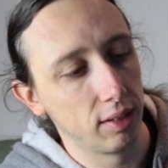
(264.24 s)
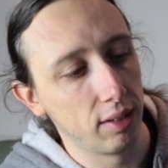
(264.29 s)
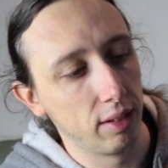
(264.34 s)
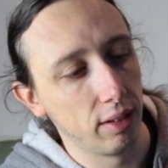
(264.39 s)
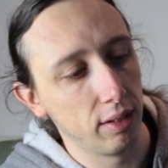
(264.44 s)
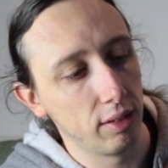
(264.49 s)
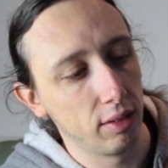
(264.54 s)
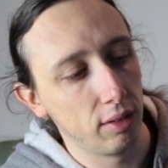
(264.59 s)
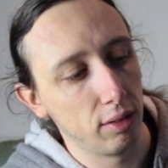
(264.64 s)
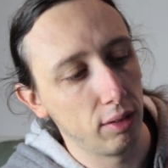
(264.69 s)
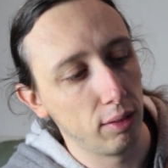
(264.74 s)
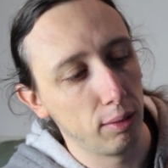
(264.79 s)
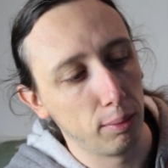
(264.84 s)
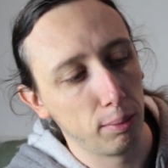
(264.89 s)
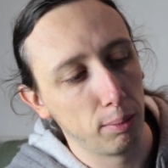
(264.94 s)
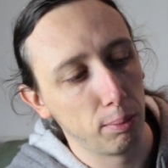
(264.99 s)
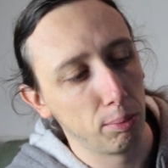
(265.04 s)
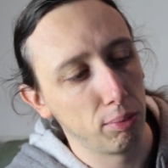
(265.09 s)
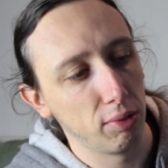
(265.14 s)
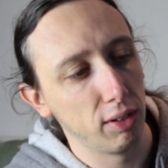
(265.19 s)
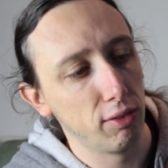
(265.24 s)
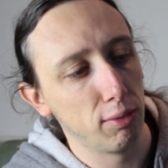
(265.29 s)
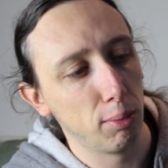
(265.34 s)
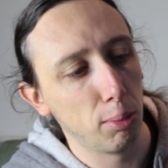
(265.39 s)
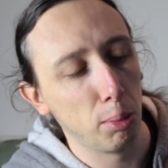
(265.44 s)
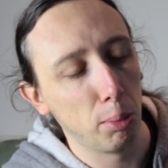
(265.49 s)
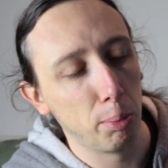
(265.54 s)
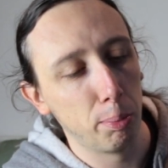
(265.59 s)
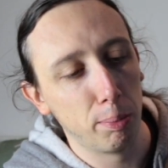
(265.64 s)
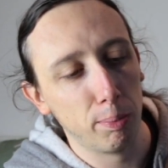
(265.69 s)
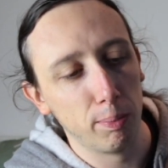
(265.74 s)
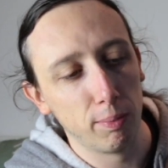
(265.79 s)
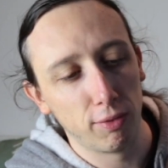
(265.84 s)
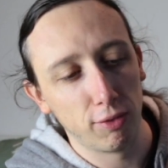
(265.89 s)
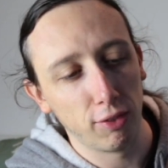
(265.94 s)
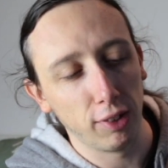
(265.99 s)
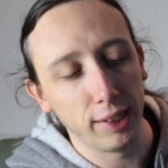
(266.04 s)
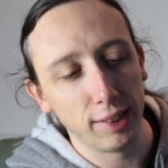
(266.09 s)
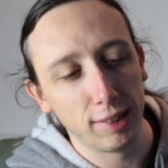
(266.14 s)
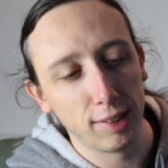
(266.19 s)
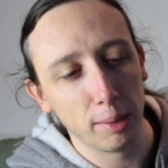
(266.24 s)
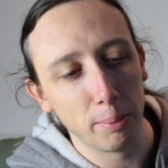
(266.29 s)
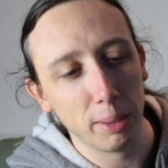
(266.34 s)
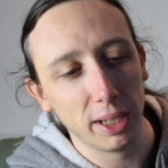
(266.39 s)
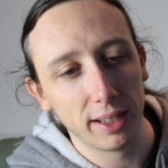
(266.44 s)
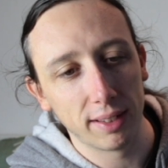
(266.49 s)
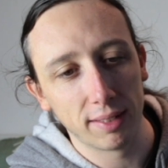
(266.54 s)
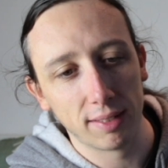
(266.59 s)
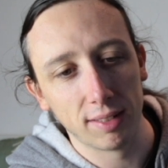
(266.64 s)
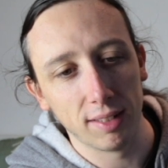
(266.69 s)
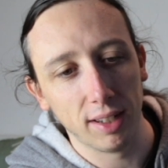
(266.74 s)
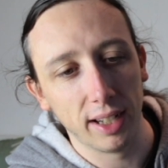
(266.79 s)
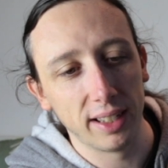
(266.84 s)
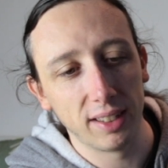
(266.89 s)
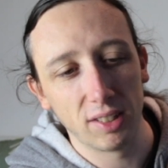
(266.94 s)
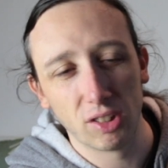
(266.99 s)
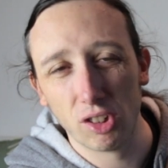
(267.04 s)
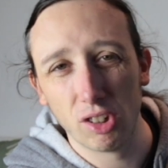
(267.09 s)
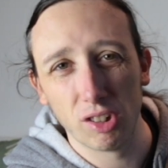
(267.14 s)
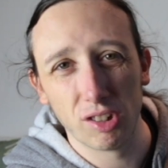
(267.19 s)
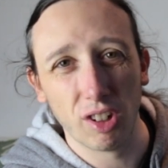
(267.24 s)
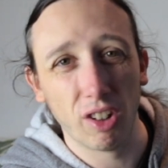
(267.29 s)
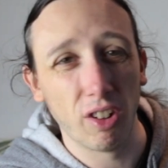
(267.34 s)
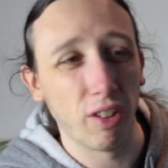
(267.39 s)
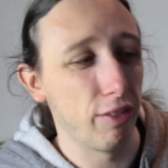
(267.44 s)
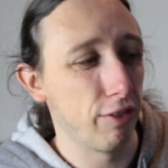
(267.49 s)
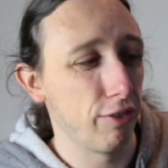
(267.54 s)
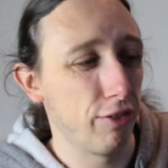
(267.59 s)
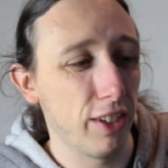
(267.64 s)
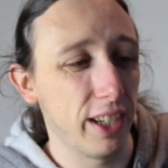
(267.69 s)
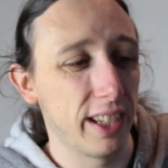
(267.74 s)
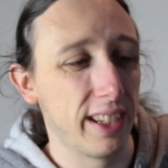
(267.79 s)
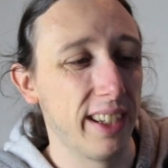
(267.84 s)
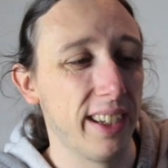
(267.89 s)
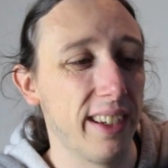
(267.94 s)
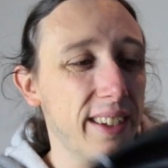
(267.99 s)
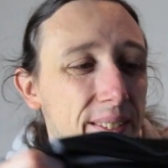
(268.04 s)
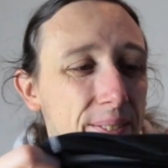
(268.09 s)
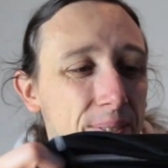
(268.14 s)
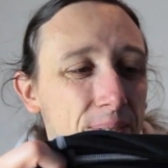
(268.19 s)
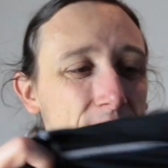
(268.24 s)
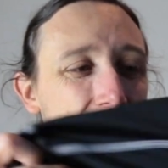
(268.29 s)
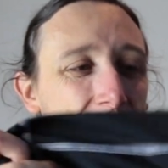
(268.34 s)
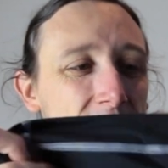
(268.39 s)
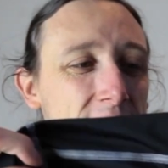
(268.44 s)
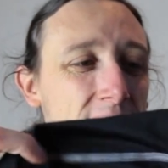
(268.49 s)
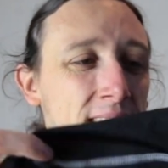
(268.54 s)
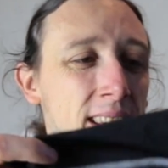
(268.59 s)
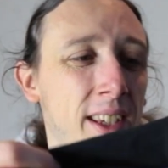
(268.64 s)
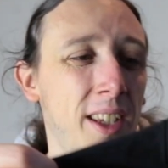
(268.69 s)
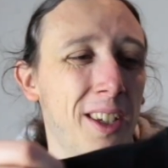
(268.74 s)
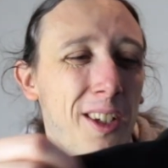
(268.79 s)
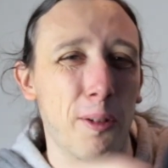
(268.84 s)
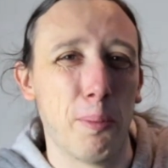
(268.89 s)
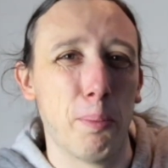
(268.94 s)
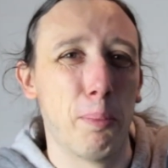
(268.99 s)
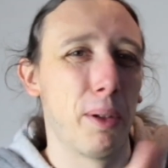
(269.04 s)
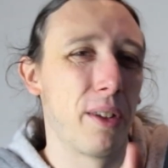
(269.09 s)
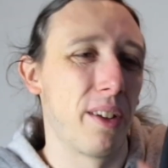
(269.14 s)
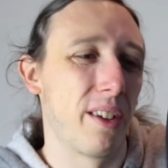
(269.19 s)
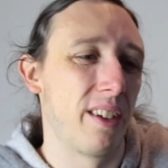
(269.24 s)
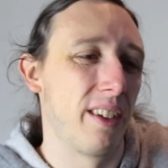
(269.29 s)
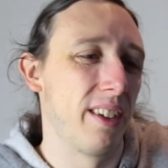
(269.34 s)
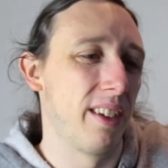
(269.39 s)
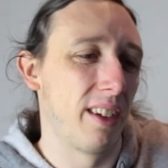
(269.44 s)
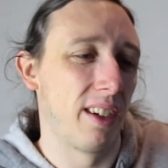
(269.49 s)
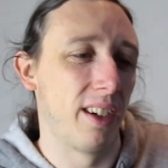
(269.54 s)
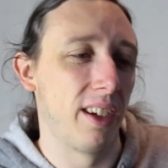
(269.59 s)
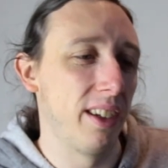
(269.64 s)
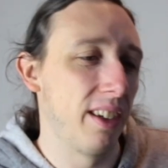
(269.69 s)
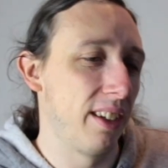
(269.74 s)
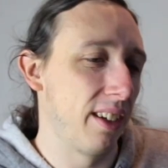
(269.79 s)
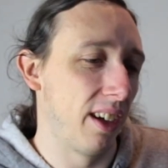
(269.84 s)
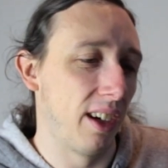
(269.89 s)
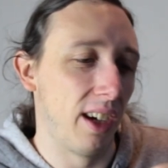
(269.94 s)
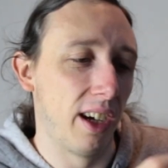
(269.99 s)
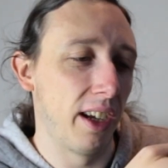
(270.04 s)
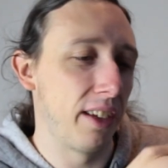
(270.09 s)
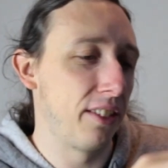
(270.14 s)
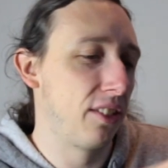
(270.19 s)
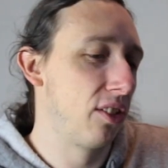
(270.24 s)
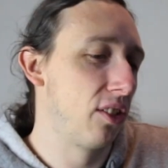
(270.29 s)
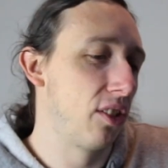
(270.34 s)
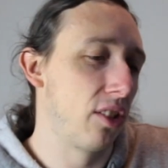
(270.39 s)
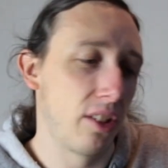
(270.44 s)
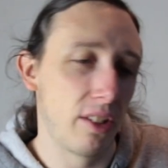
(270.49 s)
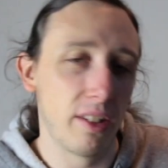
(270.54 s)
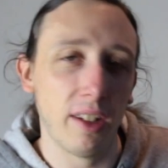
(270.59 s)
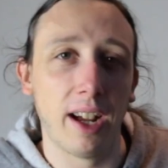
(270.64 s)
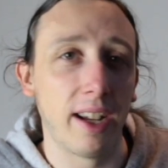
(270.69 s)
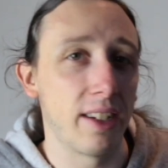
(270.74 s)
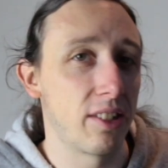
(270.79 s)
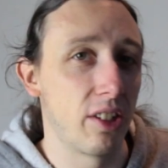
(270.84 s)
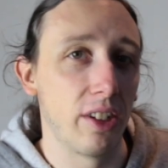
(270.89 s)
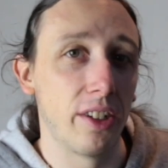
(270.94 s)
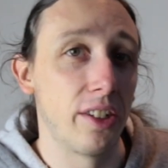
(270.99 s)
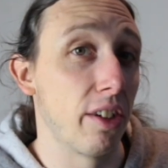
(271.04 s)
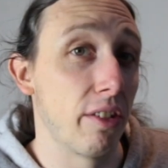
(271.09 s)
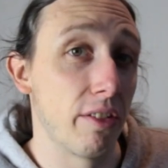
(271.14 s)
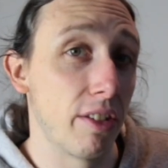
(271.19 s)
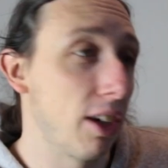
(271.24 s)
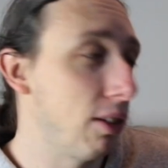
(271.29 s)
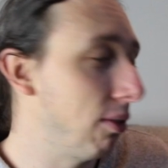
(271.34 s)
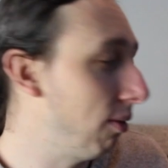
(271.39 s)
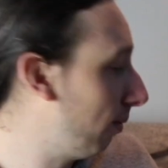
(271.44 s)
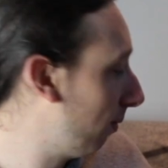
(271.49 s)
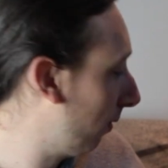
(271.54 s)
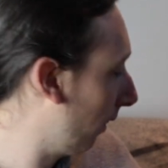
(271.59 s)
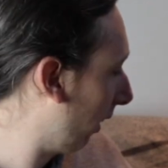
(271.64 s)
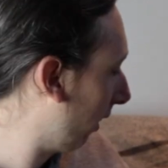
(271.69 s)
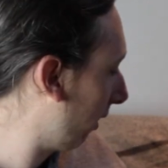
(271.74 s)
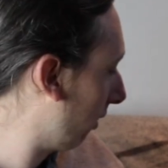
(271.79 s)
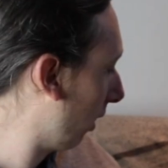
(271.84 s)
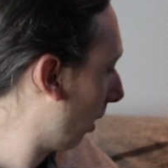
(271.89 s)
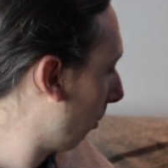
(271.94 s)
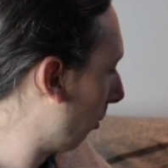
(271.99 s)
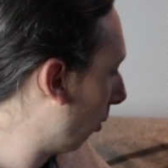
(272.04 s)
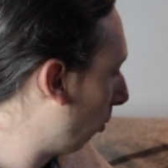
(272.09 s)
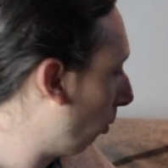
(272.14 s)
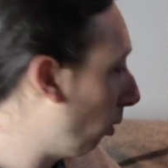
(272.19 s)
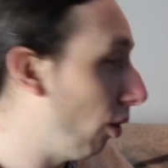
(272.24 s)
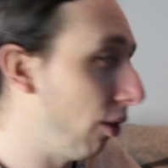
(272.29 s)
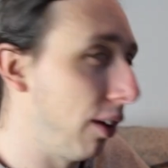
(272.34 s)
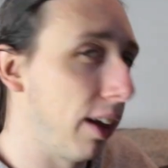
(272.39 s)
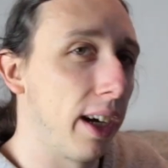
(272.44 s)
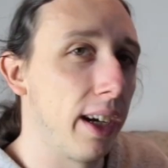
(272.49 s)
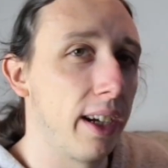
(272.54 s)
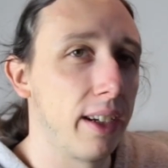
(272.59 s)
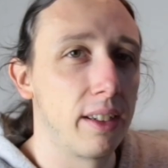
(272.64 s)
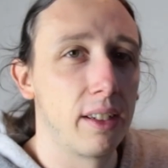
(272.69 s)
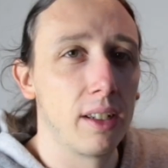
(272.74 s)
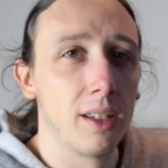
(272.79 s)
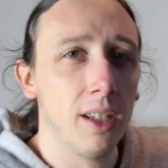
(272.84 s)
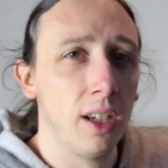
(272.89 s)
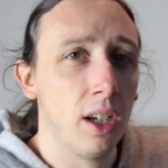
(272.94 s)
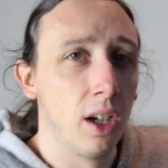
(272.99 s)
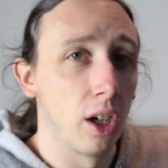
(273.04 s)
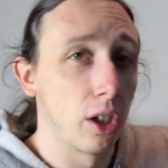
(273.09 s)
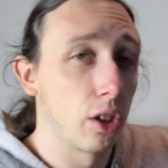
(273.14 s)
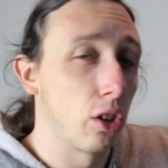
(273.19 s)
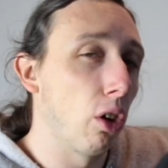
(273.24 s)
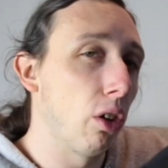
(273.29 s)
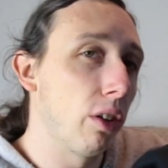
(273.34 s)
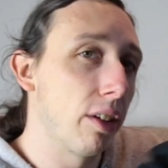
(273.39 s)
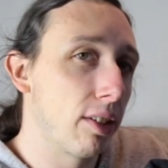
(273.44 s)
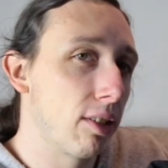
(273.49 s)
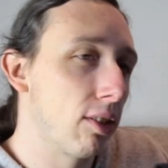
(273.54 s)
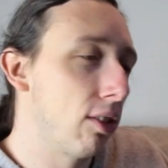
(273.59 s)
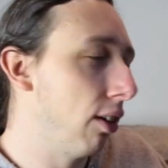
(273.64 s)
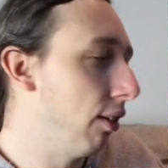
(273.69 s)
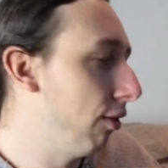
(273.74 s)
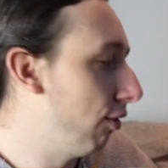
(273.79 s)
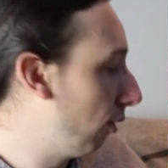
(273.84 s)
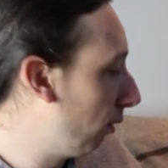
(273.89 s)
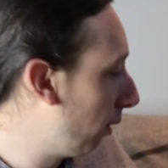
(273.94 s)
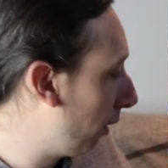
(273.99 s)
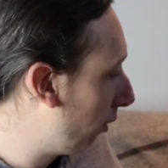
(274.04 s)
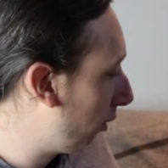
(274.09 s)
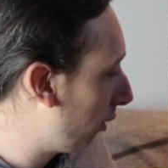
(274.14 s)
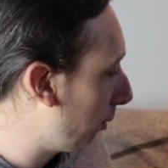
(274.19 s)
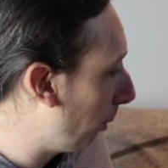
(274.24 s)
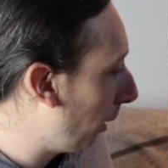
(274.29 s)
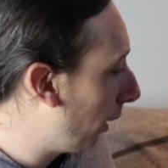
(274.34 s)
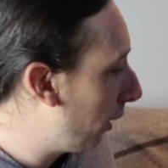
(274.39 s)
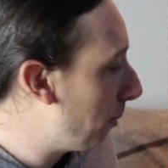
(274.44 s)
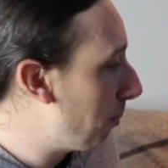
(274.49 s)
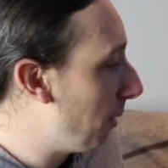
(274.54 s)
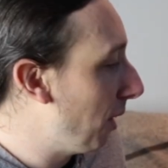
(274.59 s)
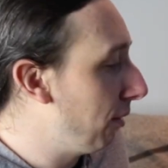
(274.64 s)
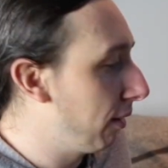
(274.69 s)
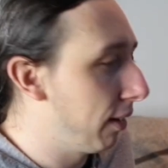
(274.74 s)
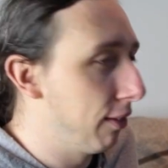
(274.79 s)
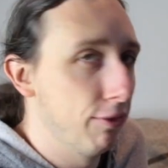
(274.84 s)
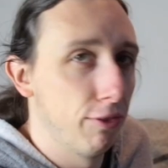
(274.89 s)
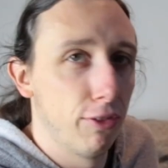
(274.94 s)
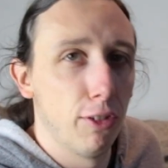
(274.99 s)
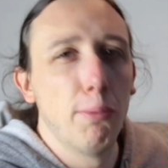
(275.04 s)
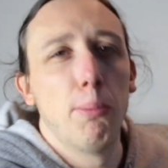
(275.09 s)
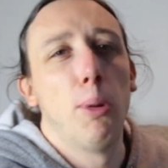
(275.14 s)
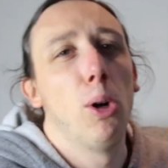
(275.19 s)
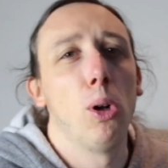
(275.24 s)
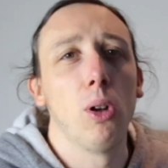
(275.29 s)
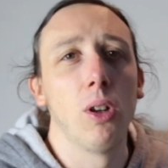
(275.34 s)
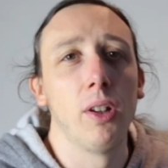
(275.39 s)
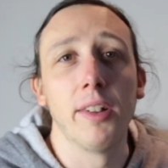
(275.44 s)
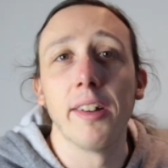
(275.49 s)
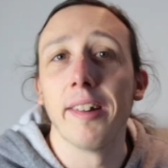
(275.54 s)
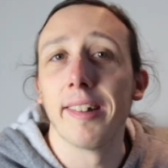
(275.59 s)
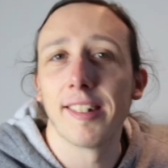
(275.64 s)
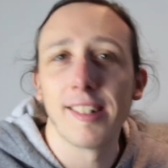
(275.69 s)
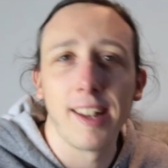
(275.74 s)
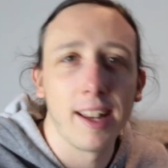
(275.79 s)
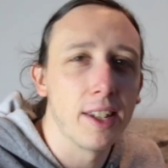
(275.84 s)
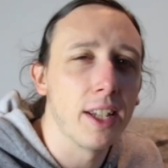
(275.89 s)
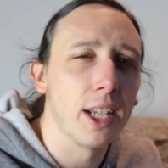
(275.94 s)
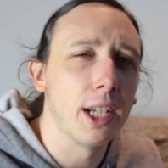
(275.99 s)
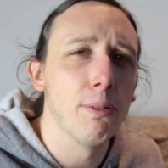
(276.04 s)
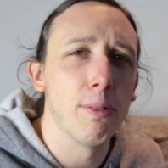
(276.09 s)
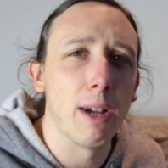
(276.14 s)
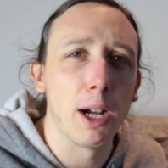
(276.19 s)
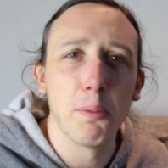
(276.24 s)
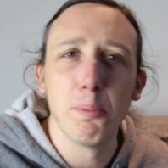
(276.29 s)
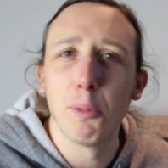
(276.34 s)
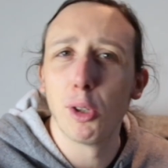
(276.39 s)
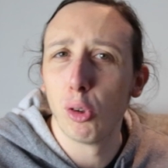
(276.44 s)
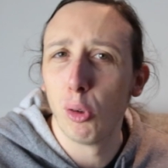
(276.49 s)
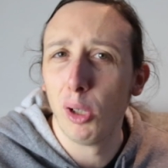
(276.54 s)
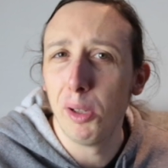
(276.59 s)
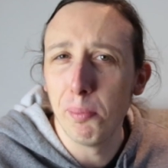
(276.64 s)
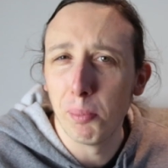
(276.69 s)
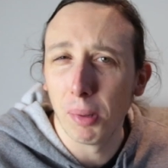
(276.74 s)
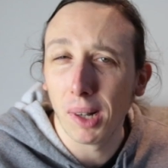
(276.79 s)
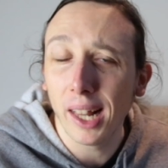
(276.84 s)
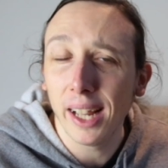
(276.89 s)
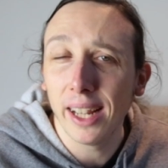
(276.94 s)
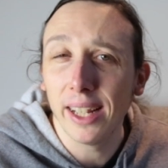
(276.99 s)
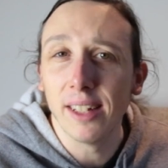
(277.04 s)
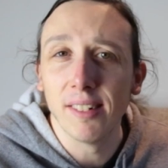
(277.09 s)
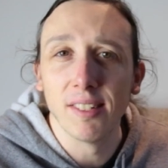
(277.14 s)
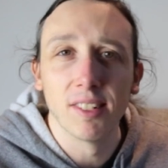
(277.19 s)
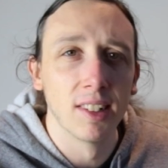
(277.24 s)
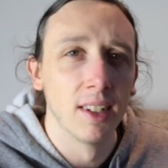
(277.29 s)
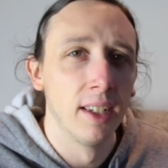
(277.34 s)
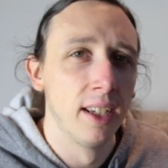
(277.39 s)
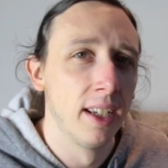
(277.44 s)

little breathable fleecy bits, and it's just a lot thicker. But I actually don't know the last time I wore that. I got this stuff when I was playing American football and you're standing around between plays